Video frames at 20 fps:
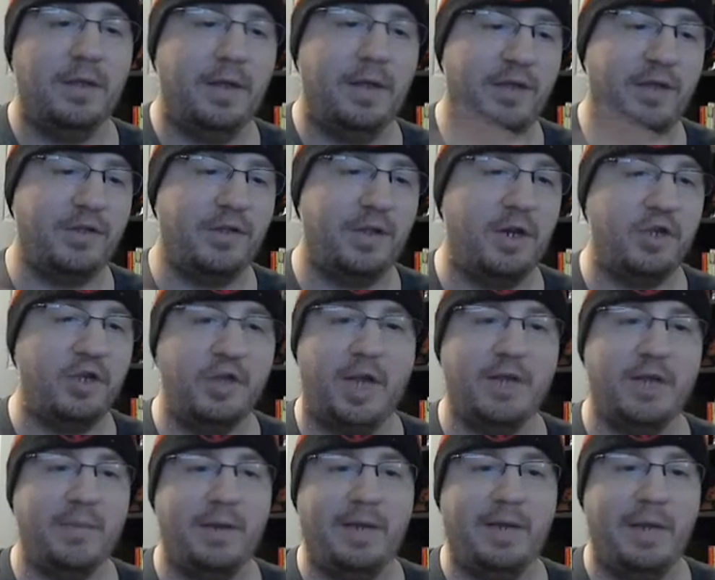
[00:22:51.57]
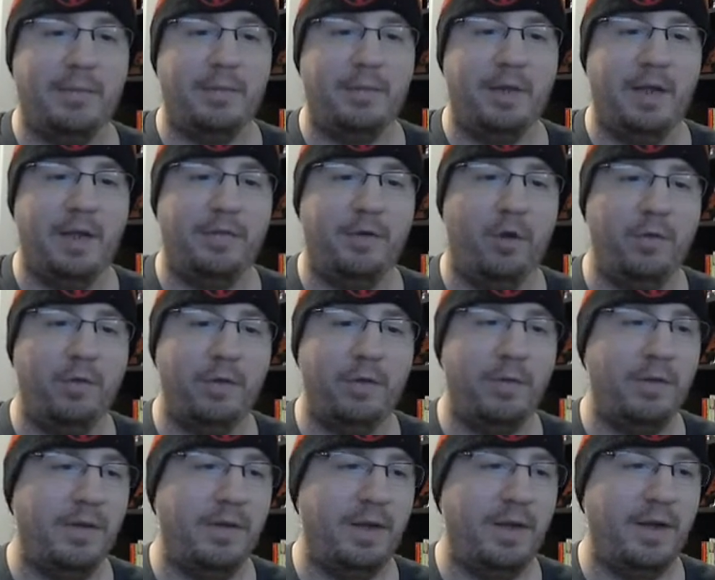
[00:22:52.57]
it's going to change my game a lot. The only
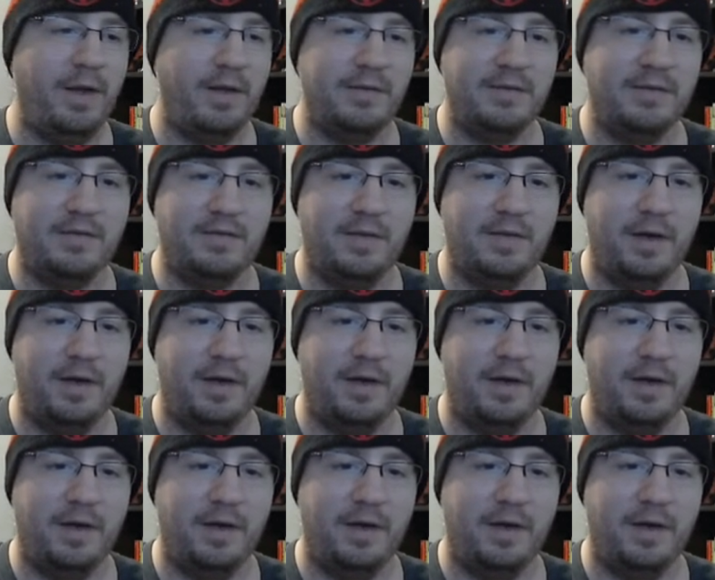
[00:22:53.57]
one that has...